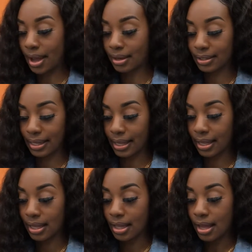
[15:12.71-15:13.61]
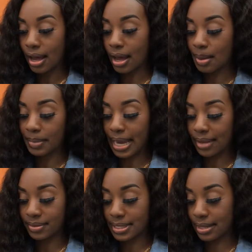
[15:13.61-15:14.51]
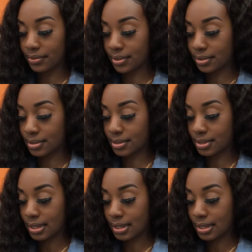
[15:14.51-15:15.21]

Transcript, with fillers: holiday um, Lifesavers.